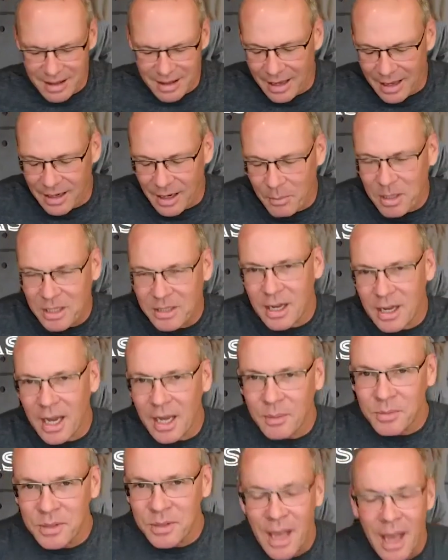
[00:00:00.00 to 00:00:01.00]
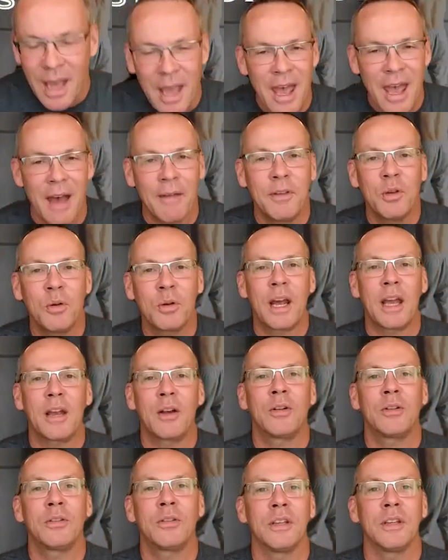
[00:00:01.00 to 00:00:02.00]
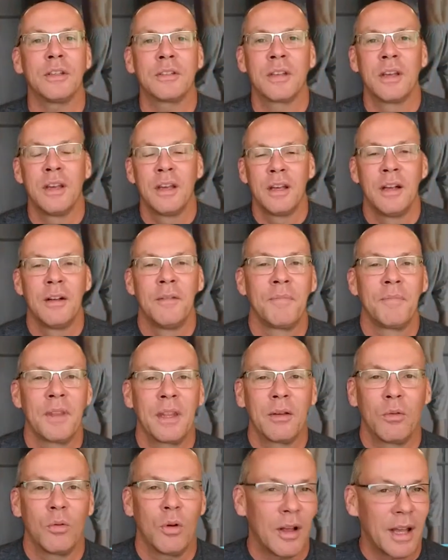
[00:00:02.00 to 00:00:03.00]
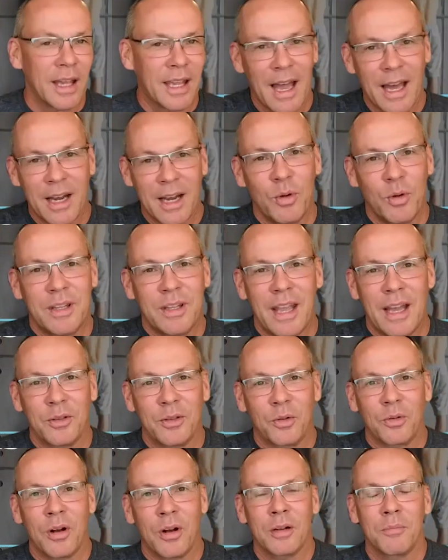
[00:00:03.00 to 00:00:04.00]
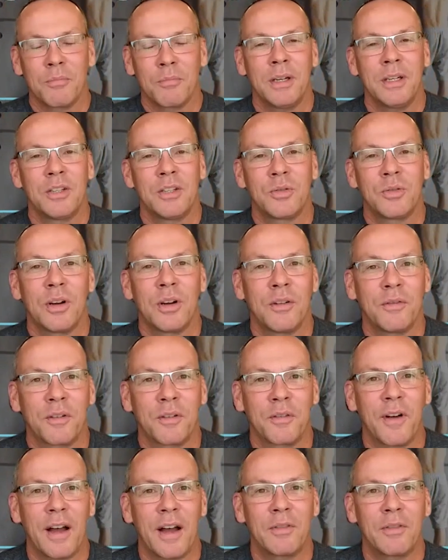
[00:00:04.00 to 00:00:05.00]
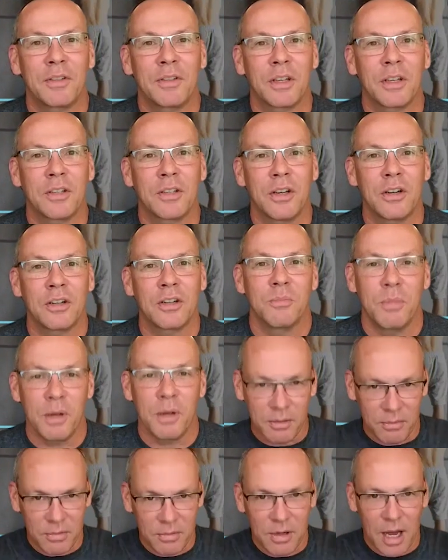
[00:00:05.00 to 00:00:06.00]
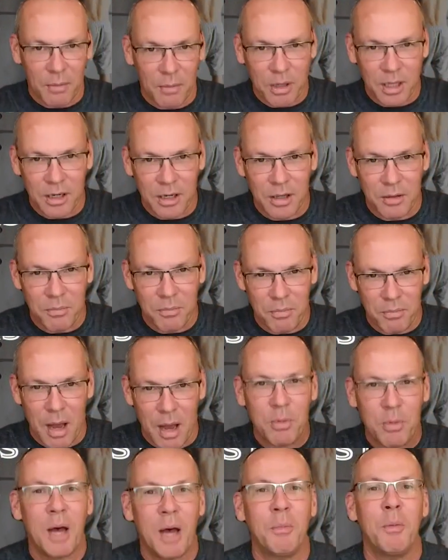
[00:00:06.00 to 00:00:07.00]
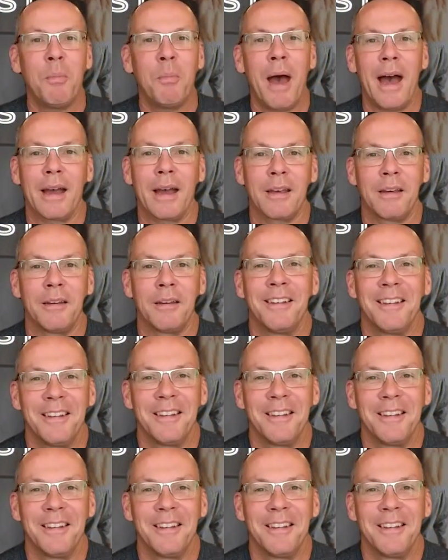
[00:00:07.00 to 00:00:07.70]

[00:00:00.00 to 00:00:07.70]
Dan, how many times have you and I heard this? Well, I kind of went down the wrong bunny trail for 5 or 6 years, but I'm coming back.